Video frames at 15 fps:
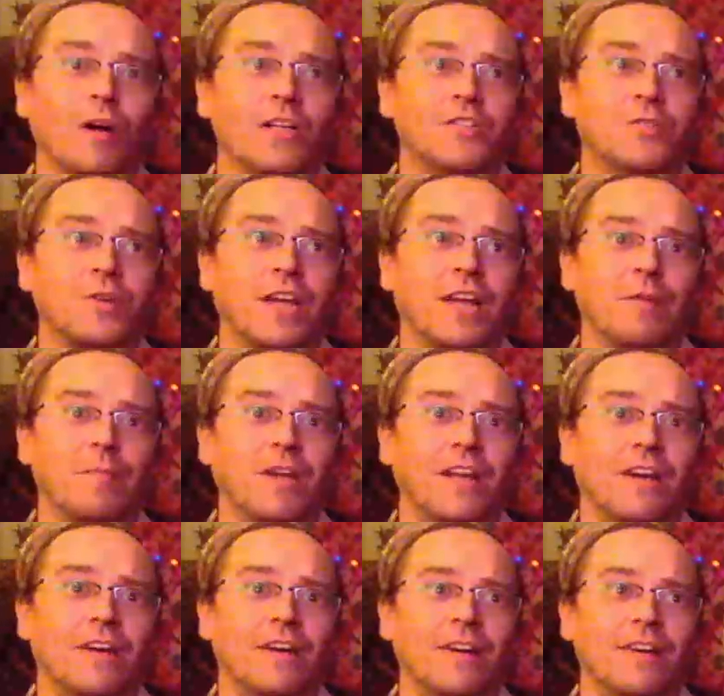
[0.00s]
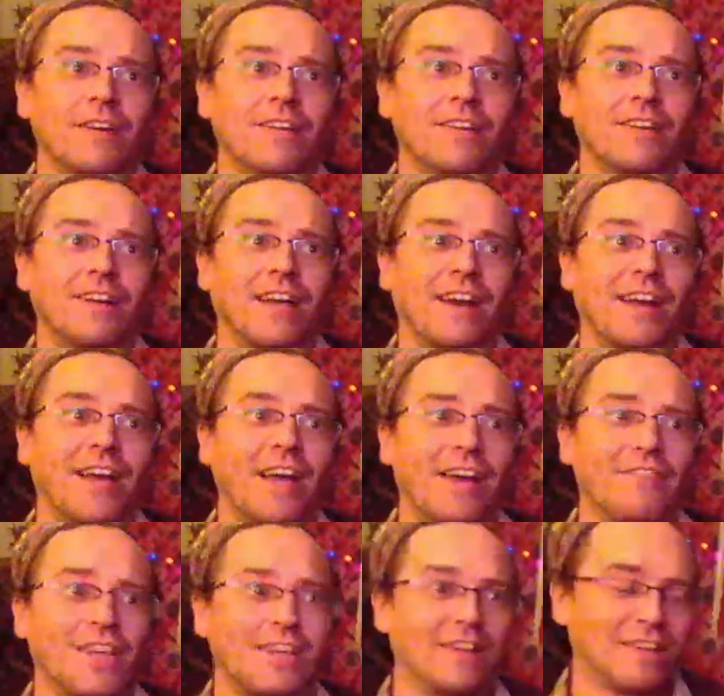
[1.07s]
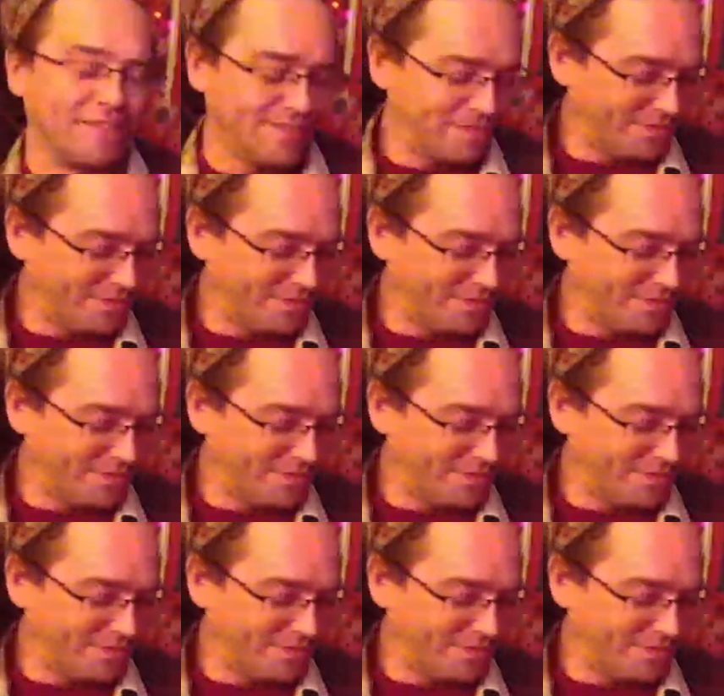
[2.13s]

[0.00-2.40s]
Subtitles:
West Reanimator. Gotta have it.